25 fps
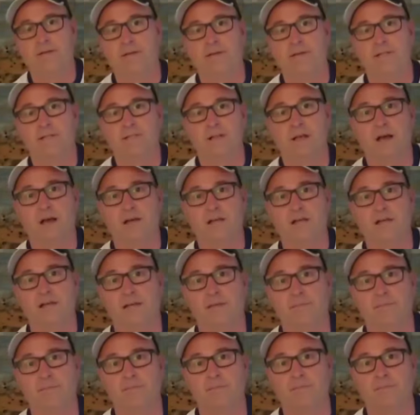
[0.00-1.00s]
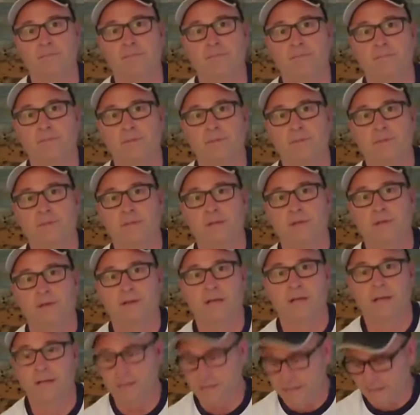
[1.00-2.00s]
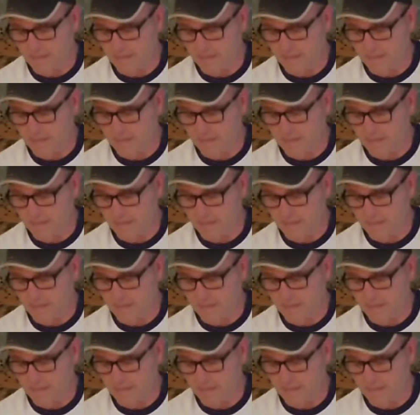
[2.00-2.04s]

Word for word: and it's locked in. Okay?